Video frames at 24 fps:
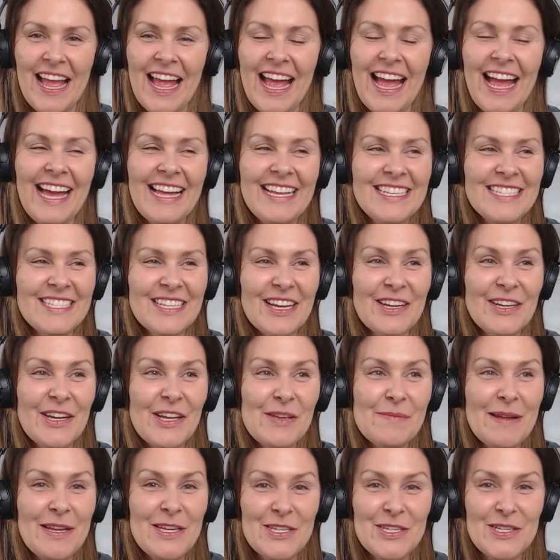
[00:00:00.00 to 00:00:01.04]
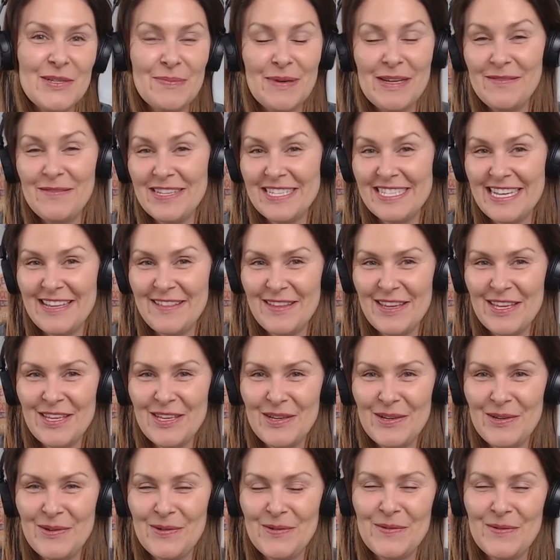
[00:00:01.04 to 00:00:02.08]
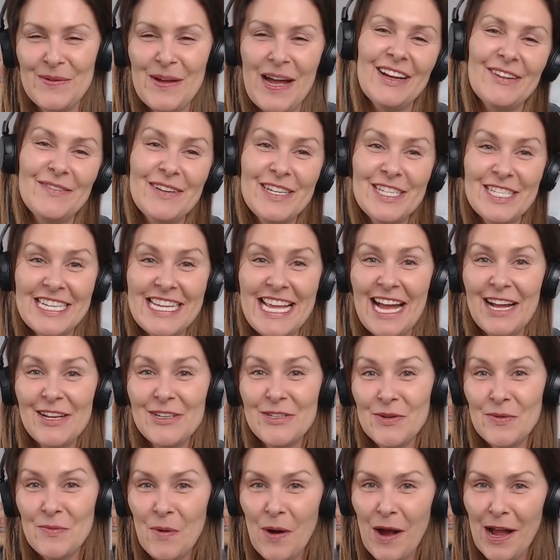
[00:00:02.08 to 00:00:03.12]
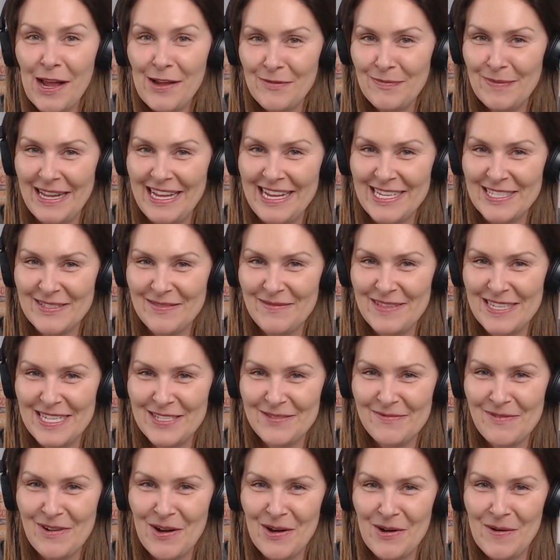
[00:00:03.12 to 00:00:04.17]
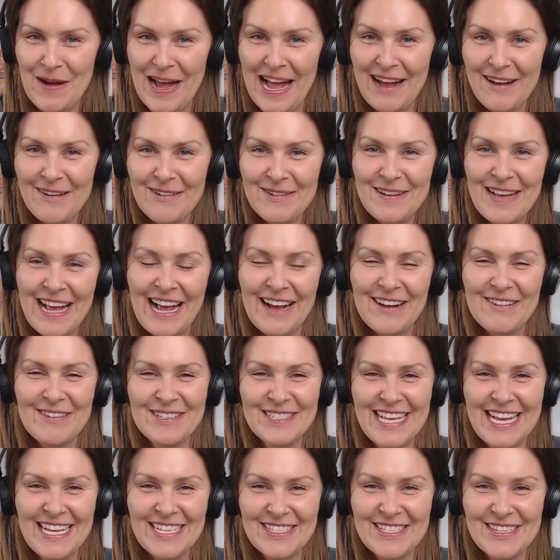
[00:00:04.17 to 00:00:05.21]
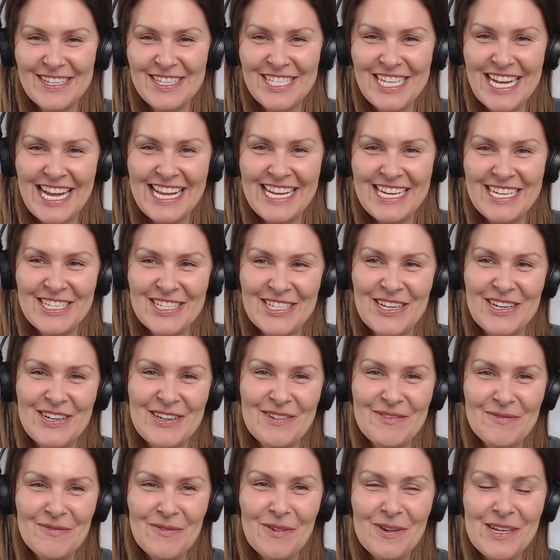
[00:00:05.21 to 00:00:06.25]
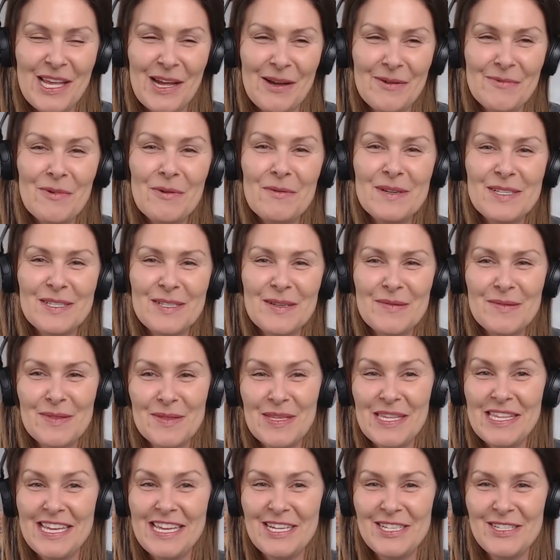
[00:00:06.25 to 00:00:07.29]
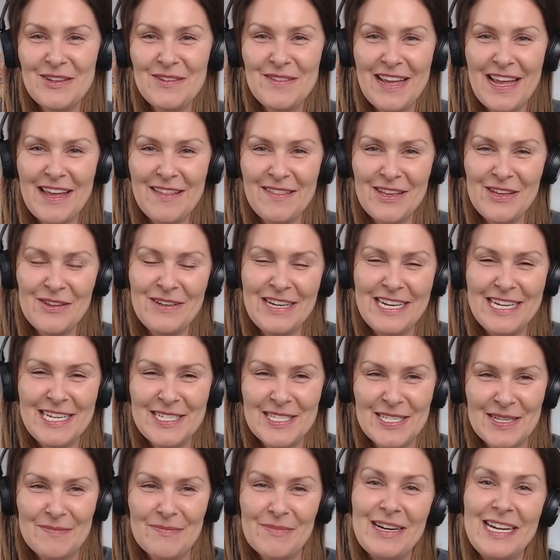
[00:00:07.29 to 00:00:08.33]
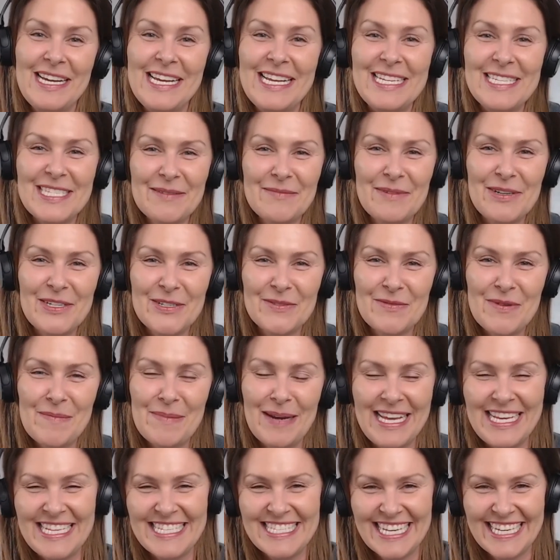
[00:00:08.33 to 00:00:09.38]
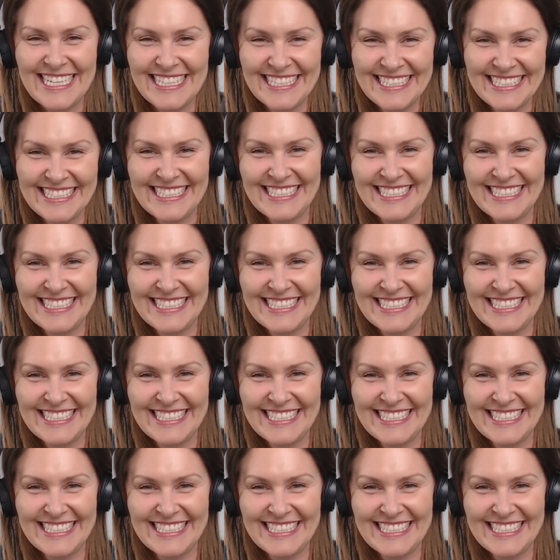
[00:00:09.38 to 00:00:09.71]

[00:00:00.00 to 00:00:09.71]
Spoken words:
And I know you mentioned previously that you originally had your wife playing some of this role. How has that sort of changed, and what was the issue there that you needed to bring in someone to replace her?